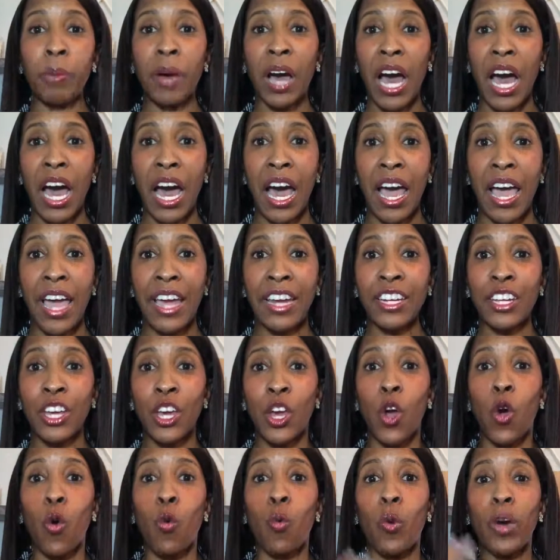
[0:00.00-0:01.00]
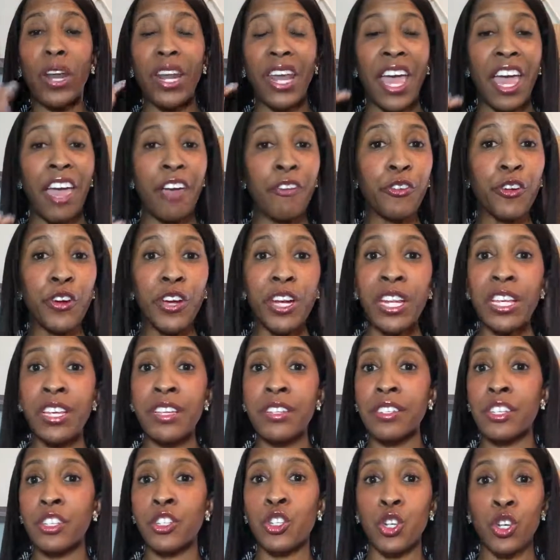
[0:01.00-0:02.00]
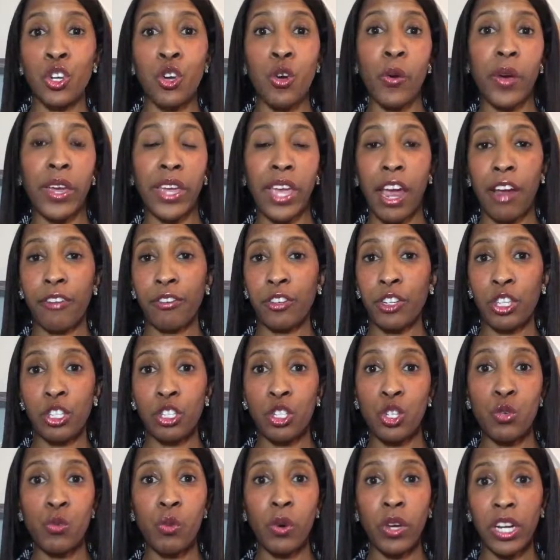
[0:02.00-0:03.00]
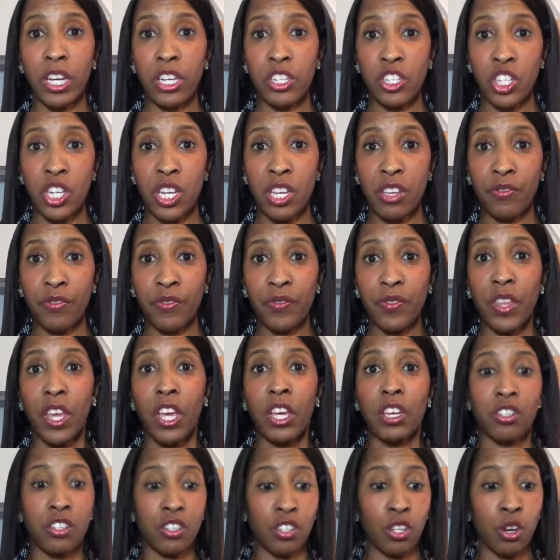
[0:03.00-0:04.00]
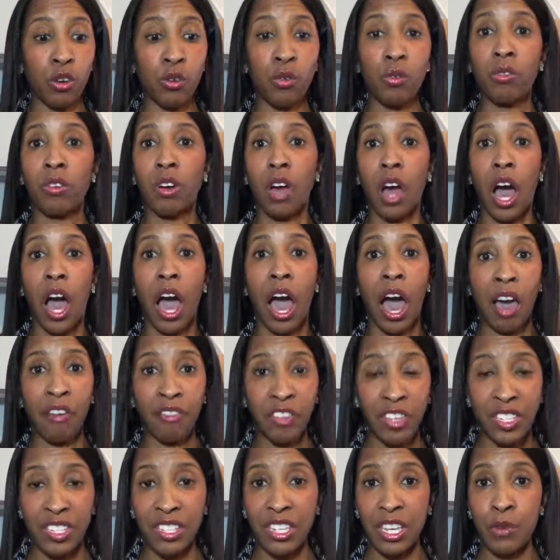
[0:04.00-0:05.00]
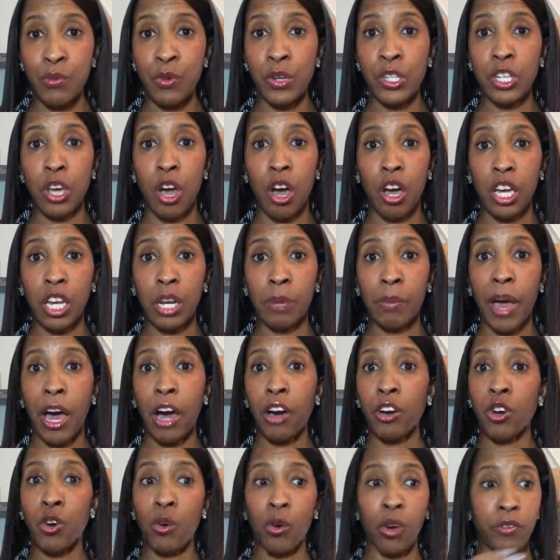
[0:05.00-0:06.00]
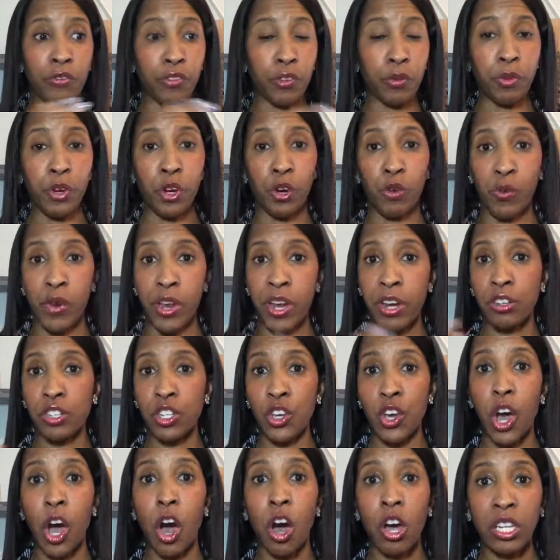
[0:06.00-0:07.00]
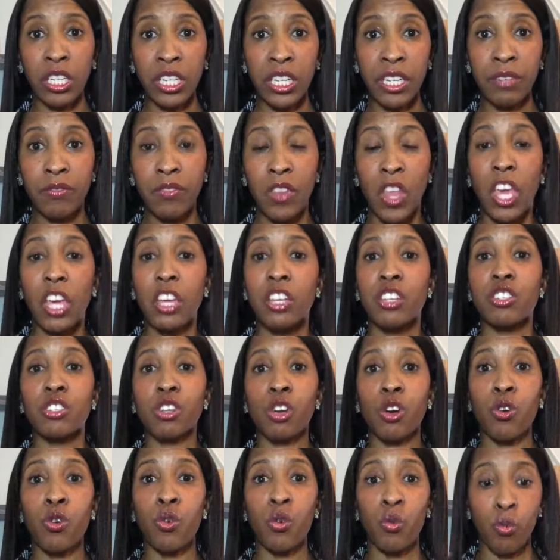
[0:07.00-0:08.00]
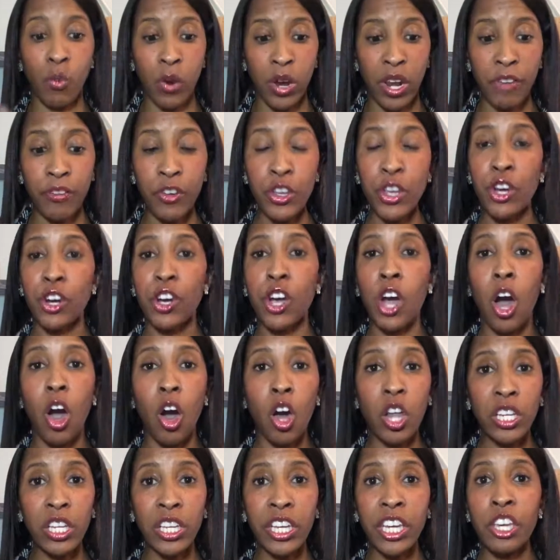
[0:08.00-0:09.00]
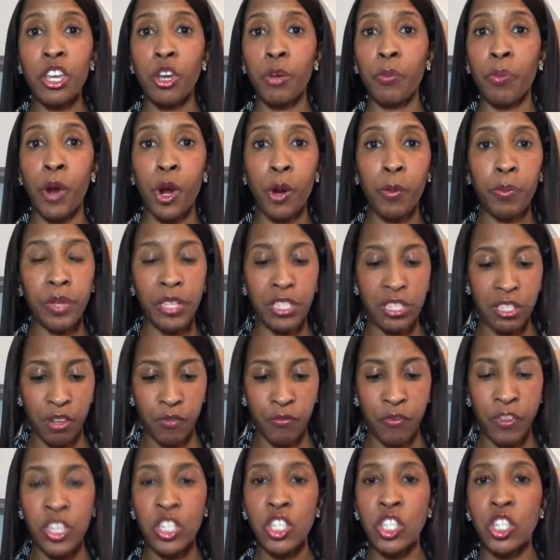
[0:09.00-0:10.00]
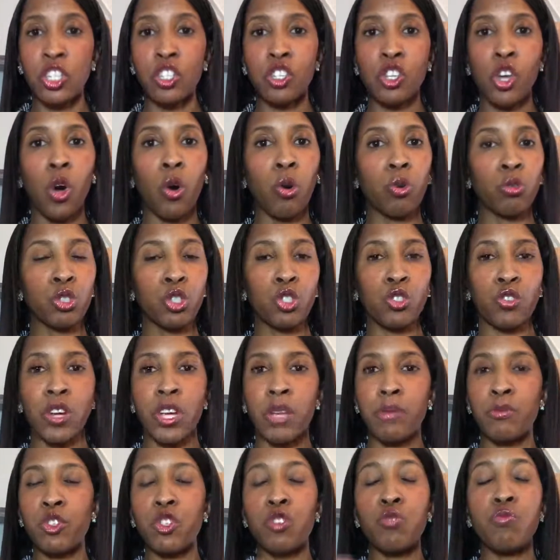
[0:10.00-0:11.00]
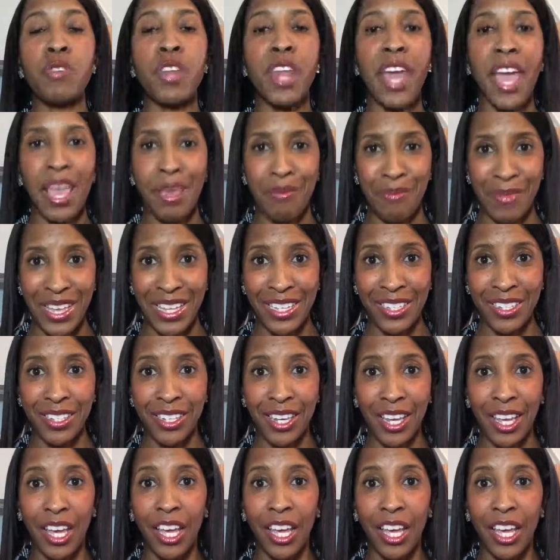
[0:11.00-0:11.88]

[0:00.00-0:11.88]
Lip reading: behind whatever it is that you're going after that you want to achieve. So obviously we're talking about going from career to calling. So whatever your calling, your purpose, visions, goals, dreams, you name it,